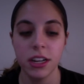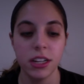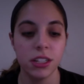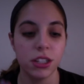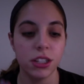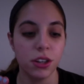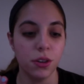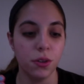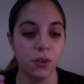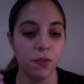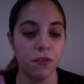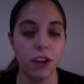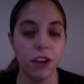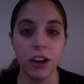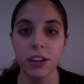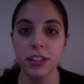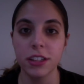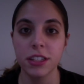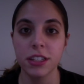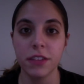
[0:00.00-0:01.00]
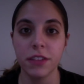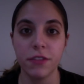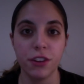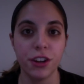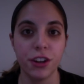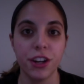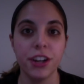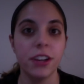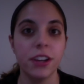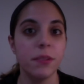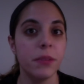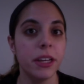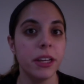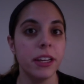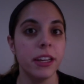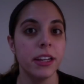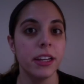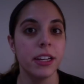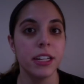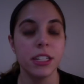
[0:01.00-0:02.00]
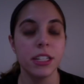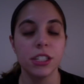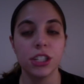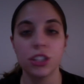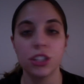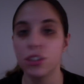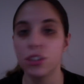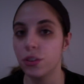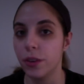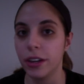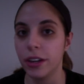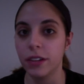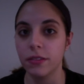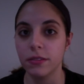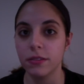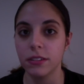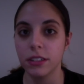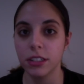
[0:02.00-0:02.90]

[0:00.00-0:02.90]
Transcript: So Fox, if you're hearing me, just do it.